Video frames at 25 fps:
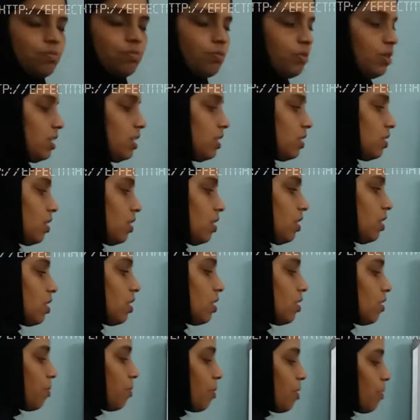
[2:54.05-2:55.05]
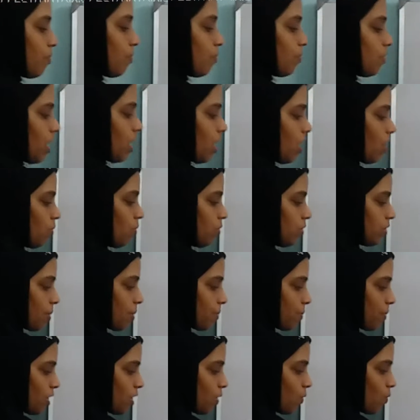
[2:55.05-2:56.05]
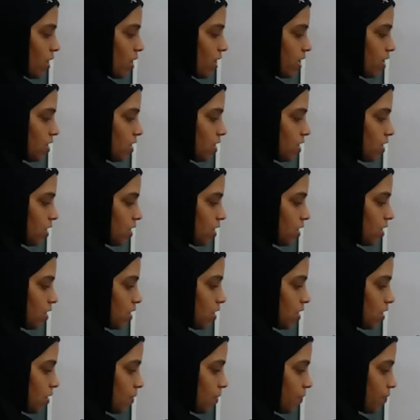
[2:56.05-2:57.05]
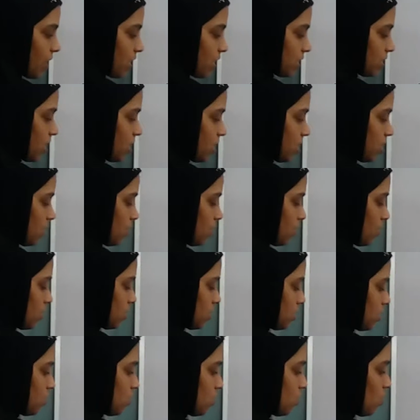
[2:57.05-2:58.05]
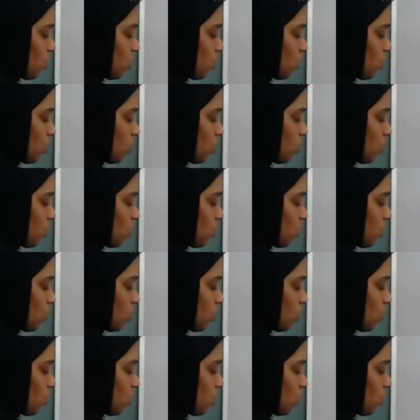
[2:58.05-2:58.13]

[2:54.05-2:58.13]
That means if now the P1 assigned the S